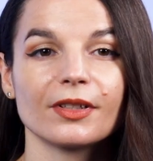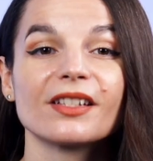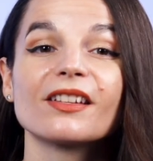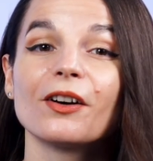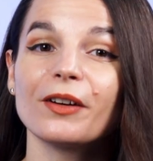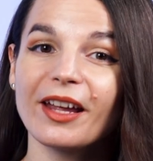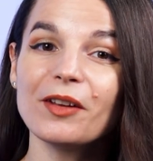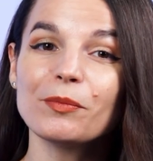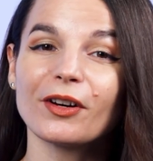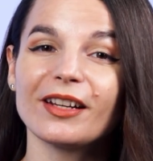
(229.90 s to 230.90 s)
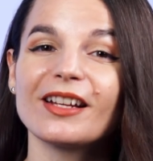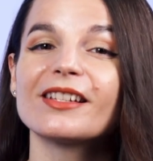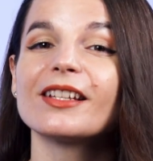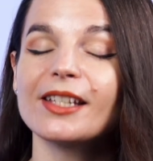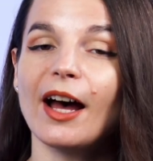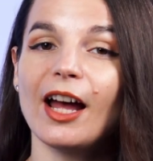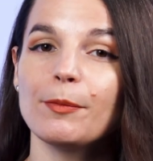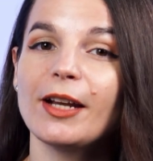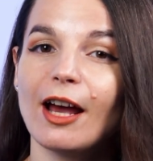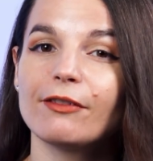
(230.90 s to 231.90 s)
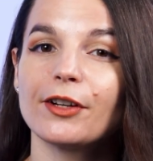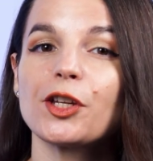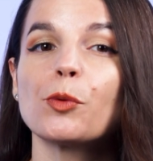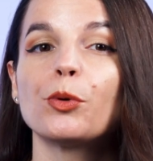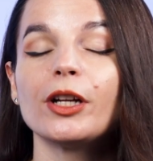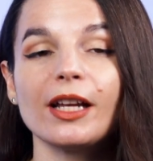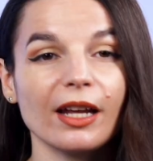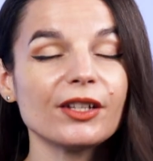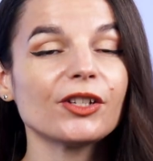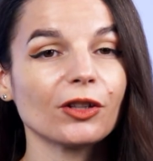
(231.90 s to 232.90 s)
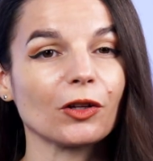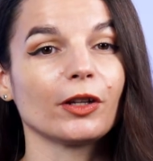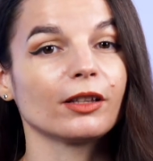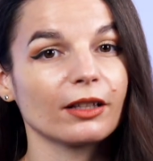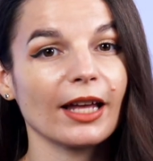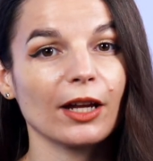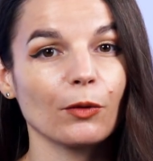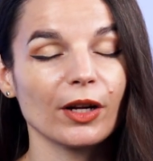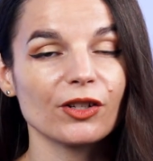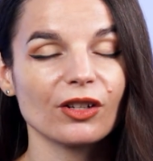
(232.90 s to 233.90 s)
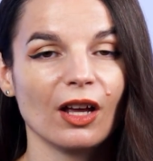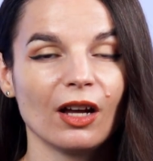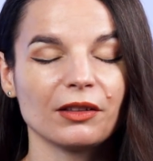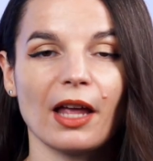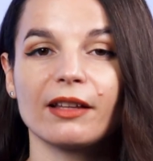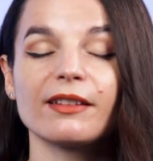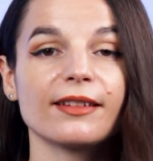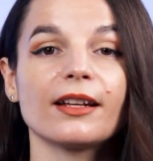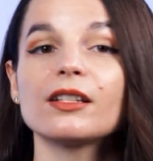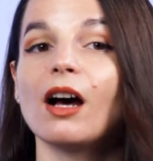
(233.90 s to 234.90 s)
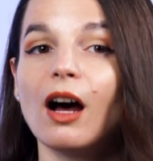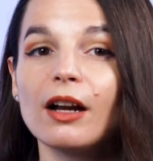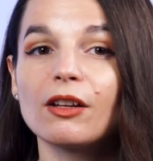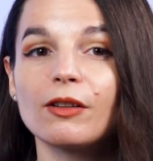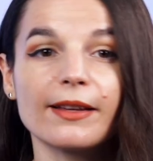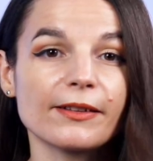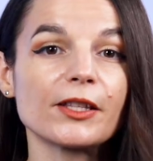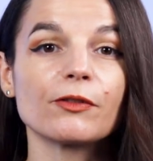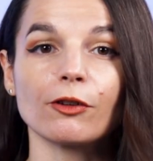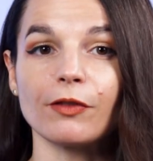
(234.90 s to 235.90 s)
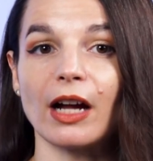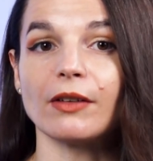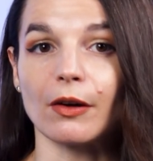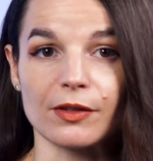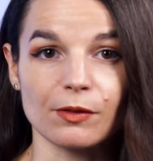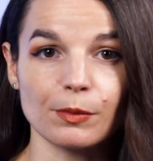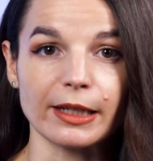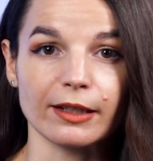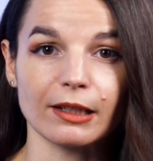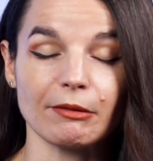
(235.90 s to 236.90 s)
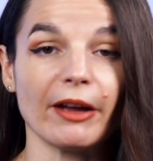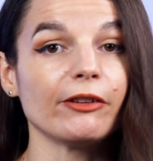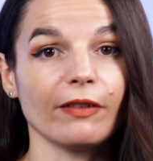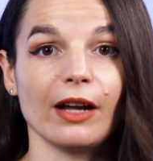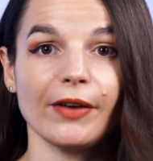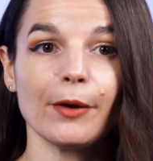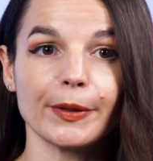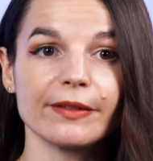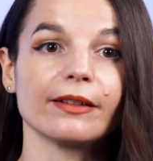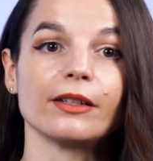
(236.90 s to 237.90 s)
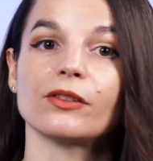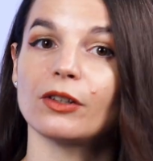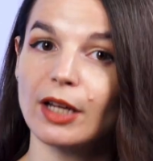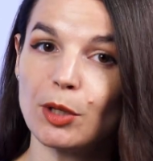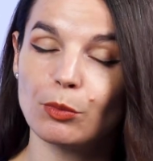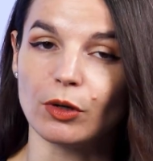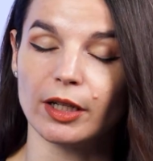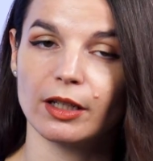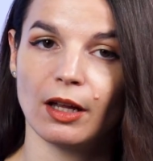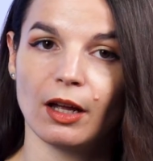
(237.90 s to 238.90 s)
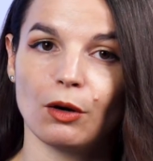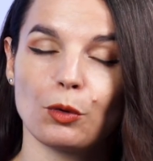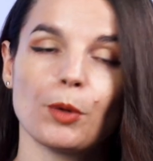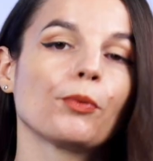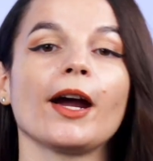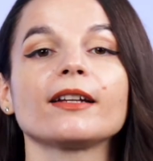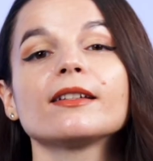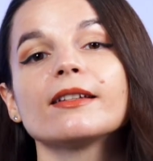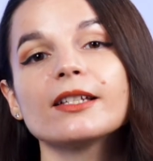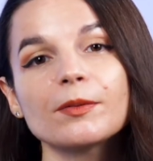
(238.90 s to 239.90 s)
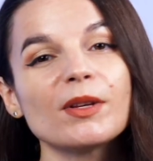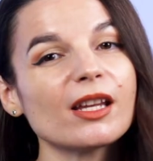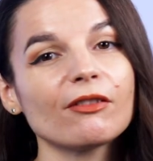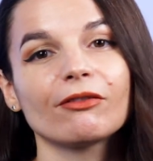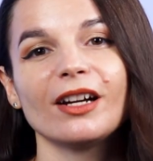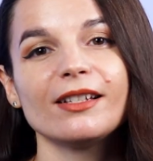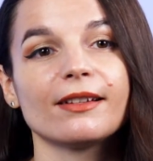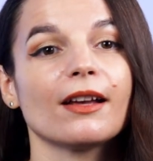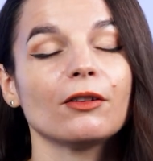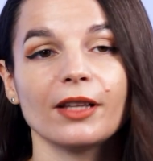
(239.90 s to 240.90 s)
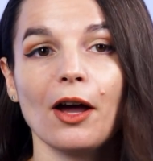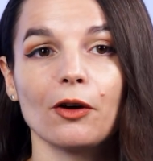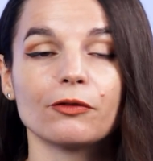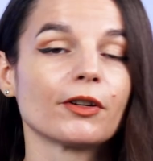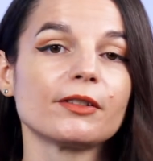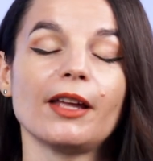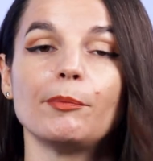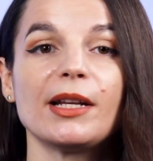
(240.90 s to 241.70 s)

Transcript: So input is the time and effort you put into learning the language, like listening to audio lessons for 5 hours a week, and 5 hours is your input, or practicing speaking phrases out loud for 10